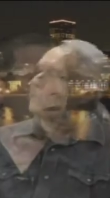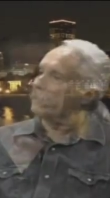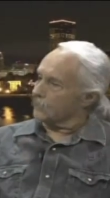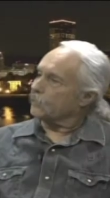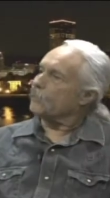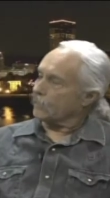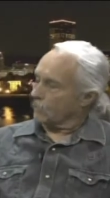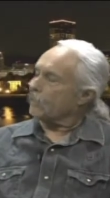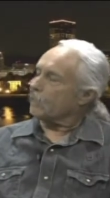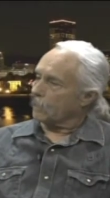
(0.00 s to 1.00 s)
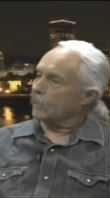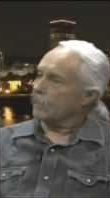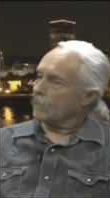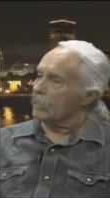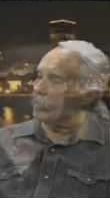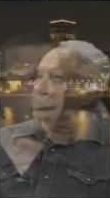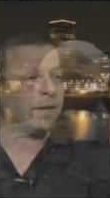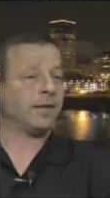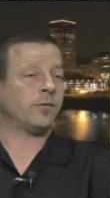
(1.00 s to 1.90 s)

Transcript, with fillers: Right. All the other ones will die.